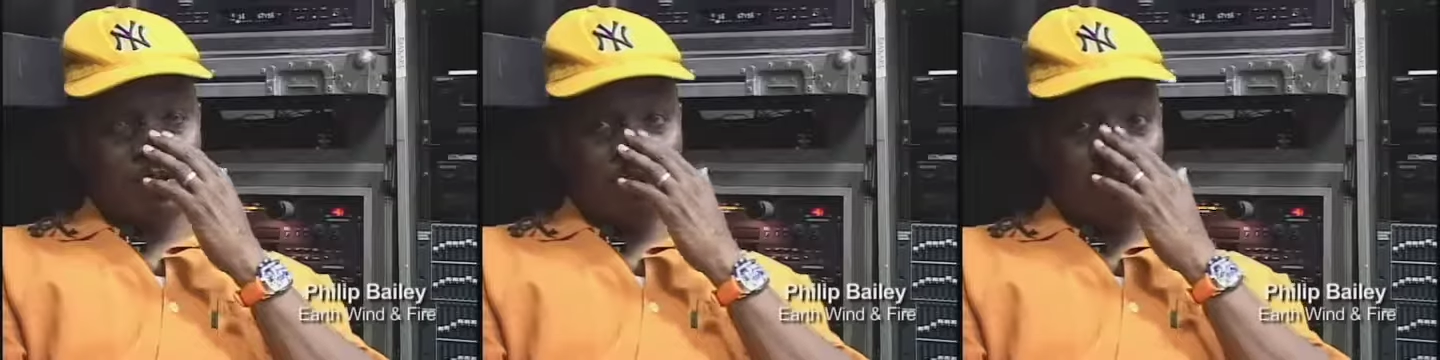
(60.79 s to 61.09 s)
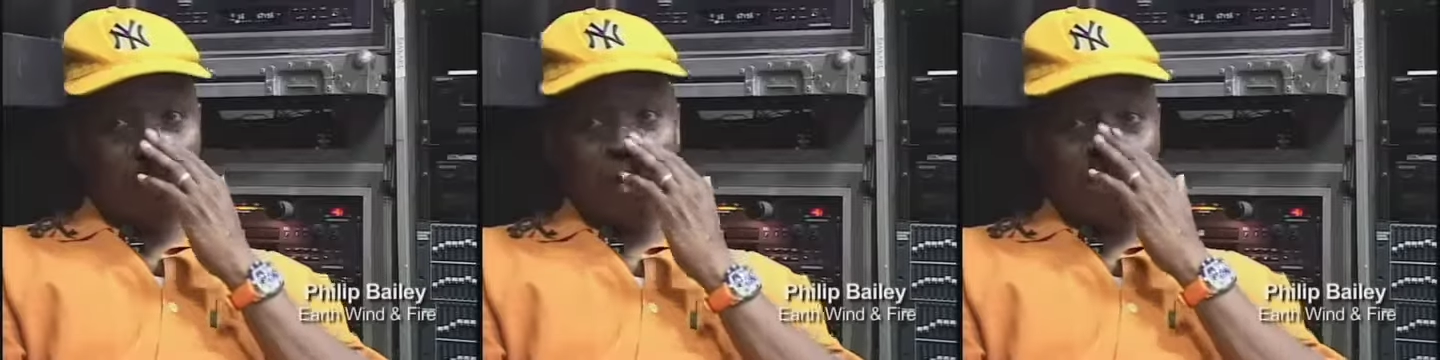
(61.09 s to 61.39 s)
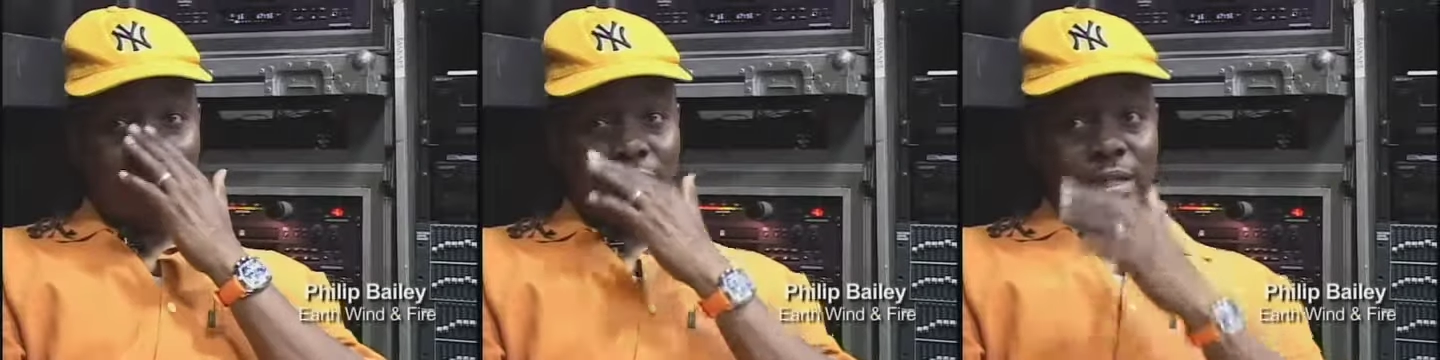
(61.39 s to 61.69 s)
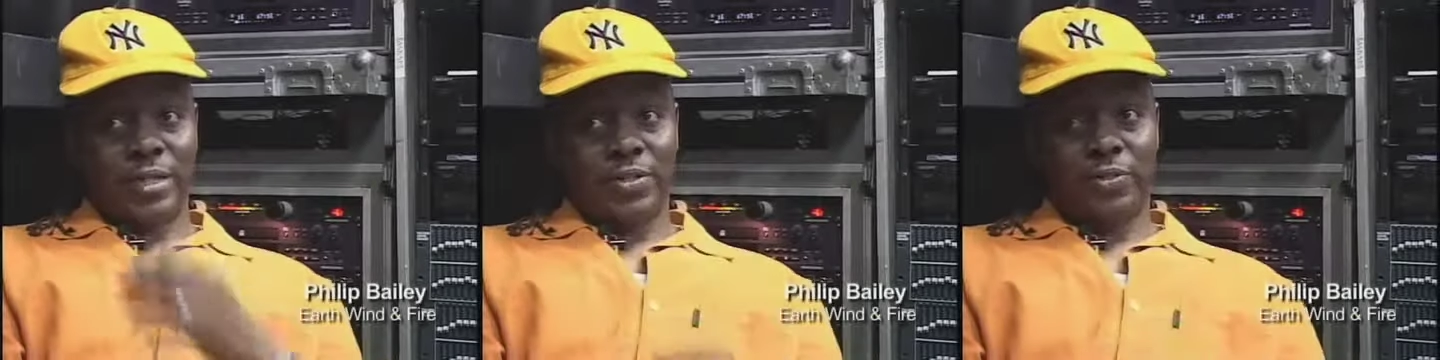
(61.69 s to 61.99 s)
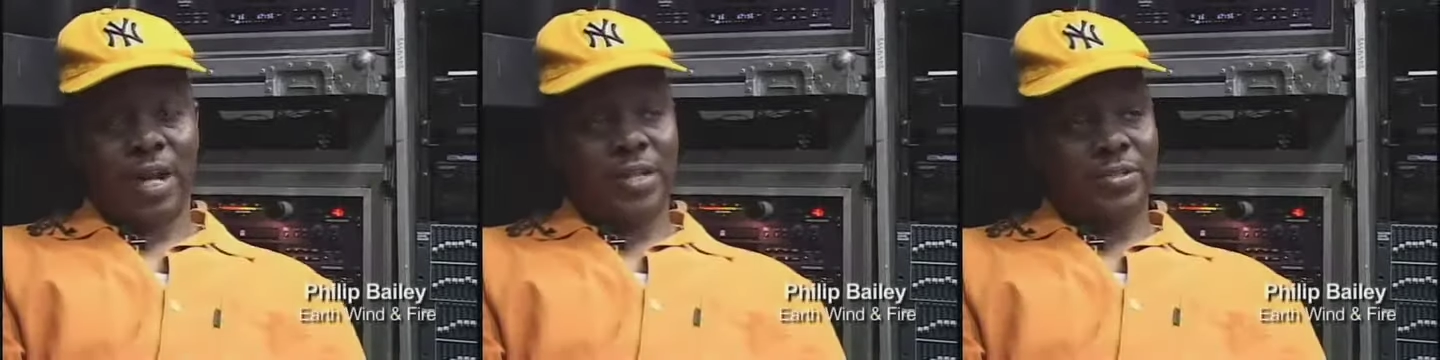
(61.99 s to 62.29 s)
of what
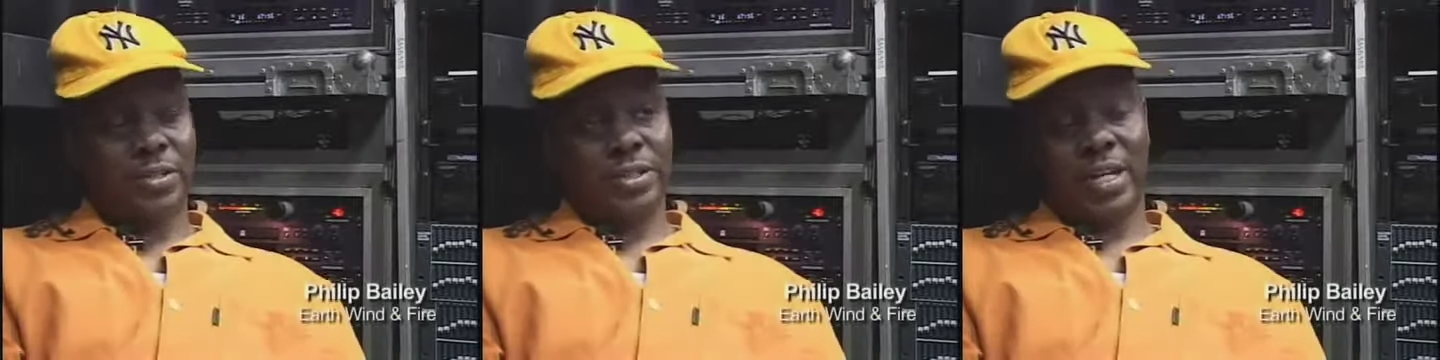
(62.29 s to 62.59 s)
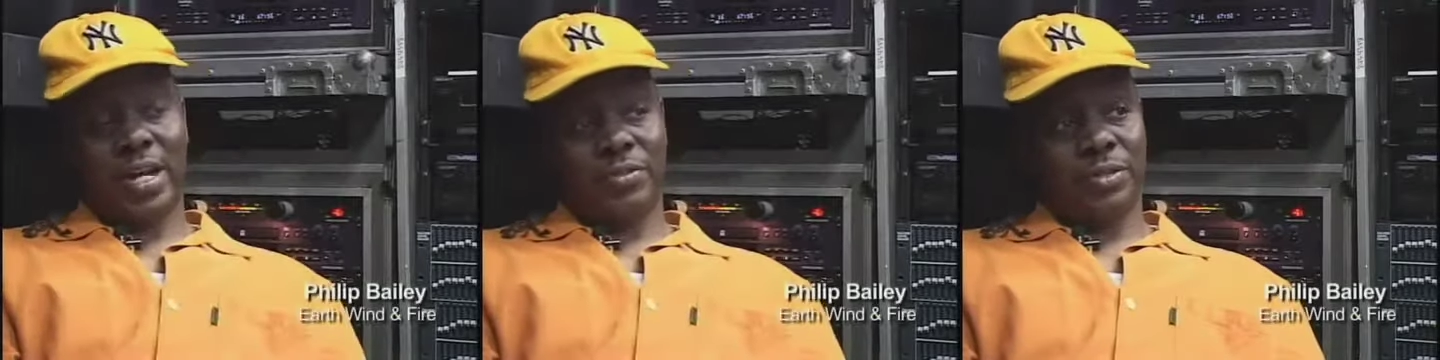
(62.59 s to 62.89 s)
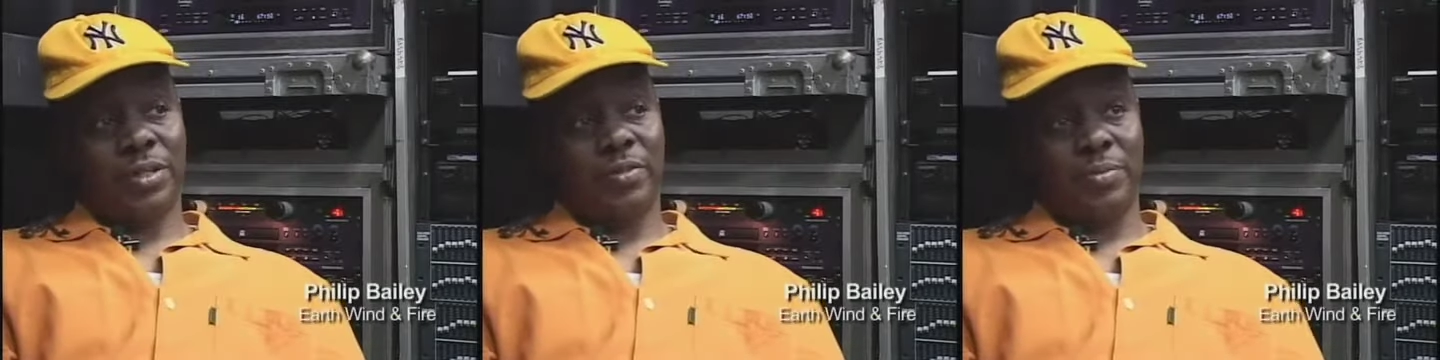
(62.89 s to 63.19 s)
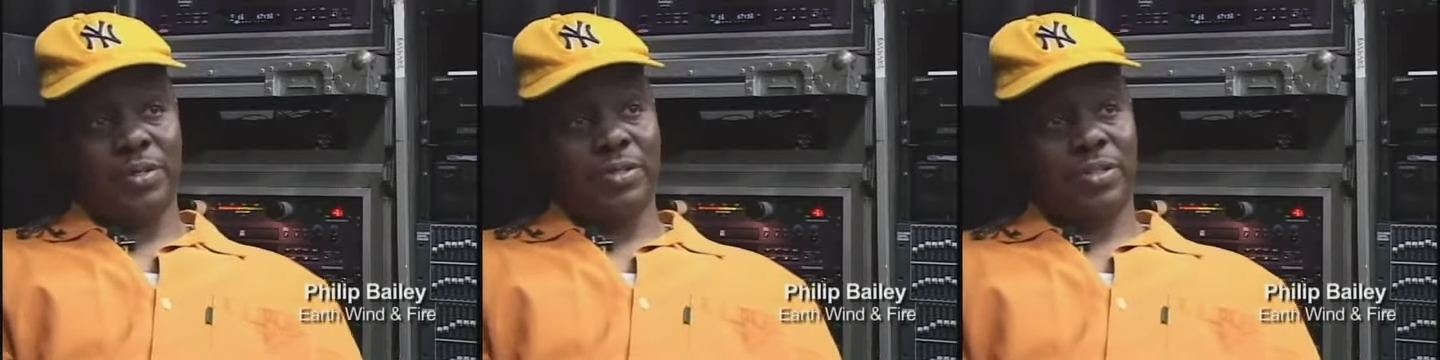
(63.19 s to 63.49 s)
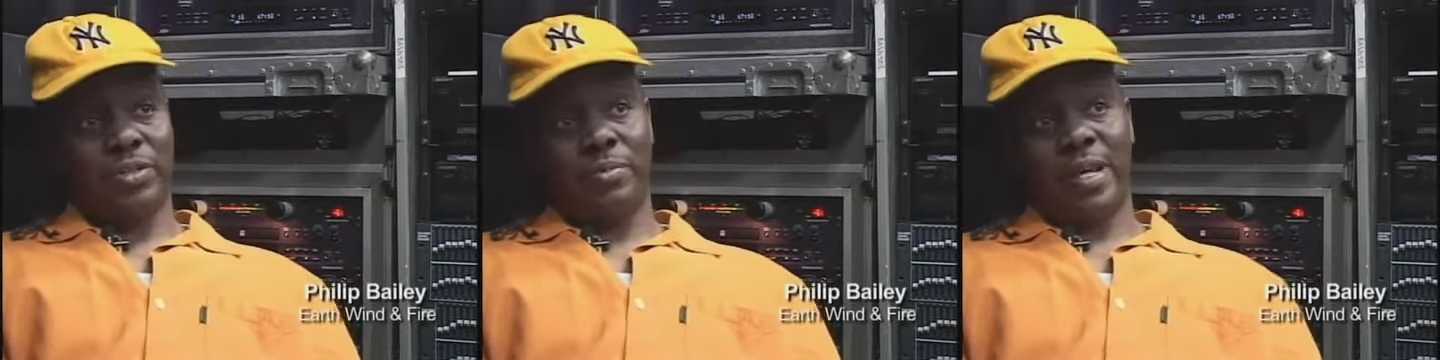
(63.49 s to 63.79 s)
genre, genre of
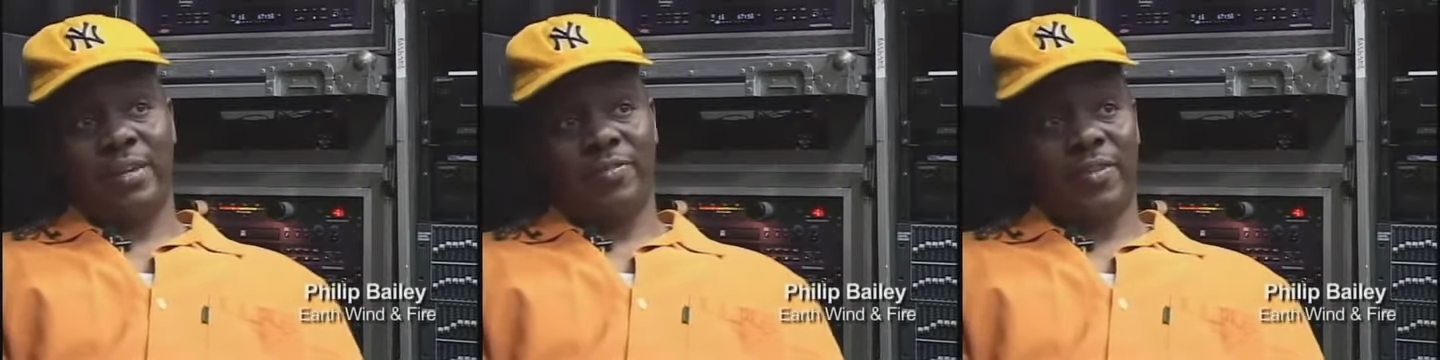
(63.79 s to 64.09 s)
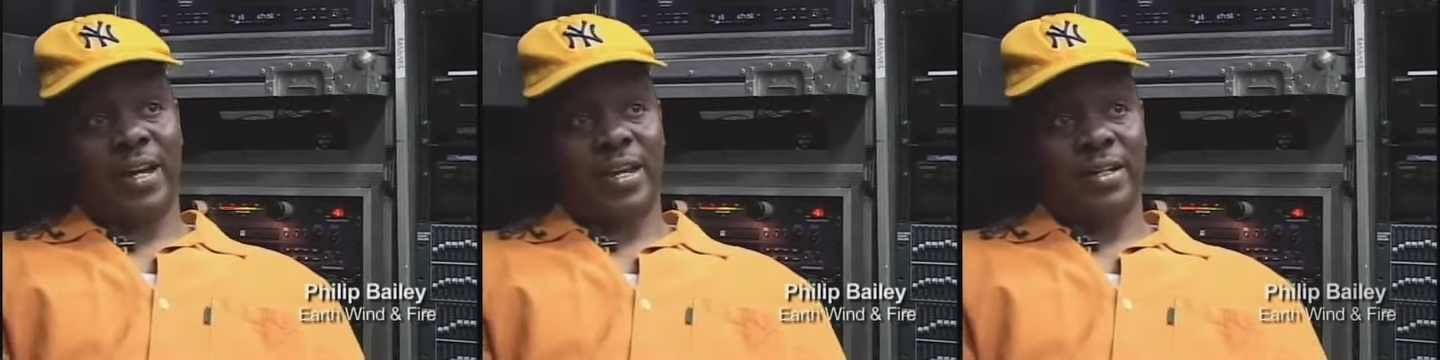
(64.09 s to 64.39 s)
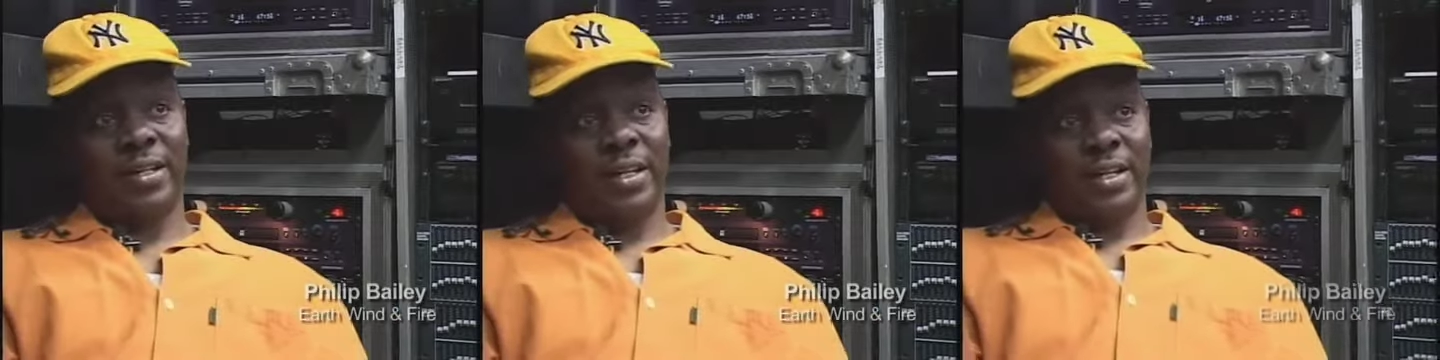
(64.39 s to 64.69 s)
music you may find